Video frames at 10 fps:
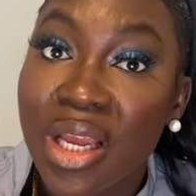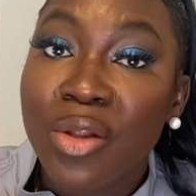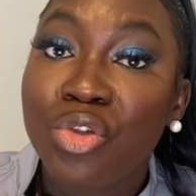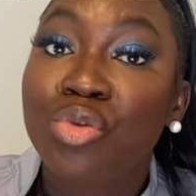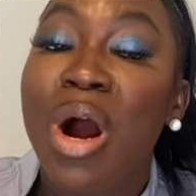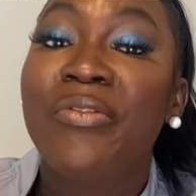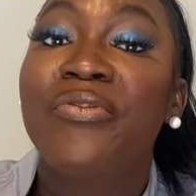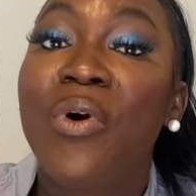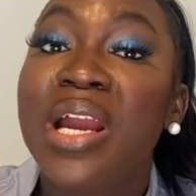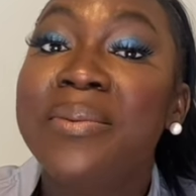to
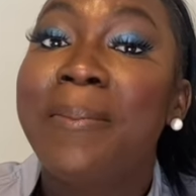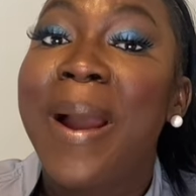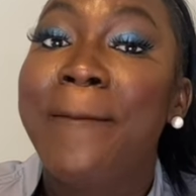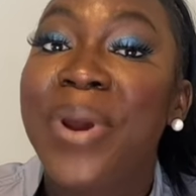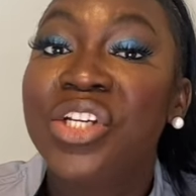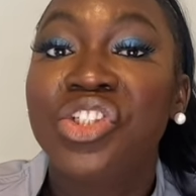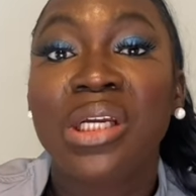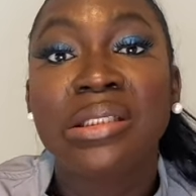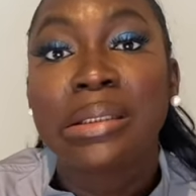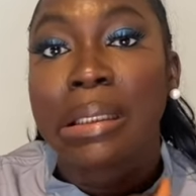avoid my
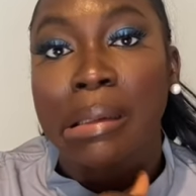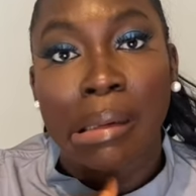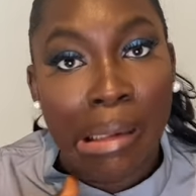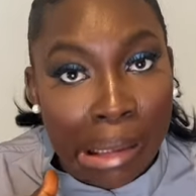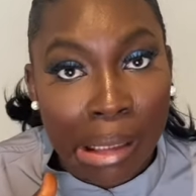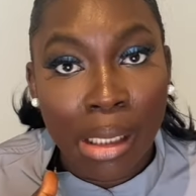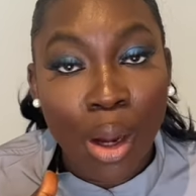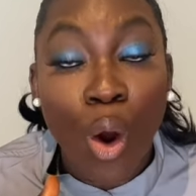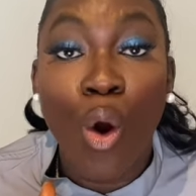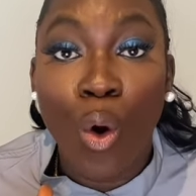patient
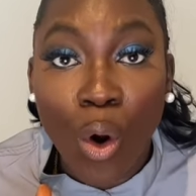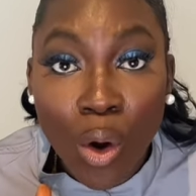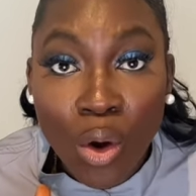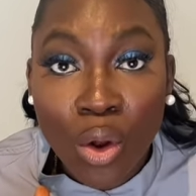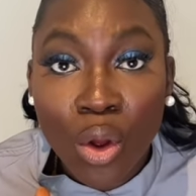or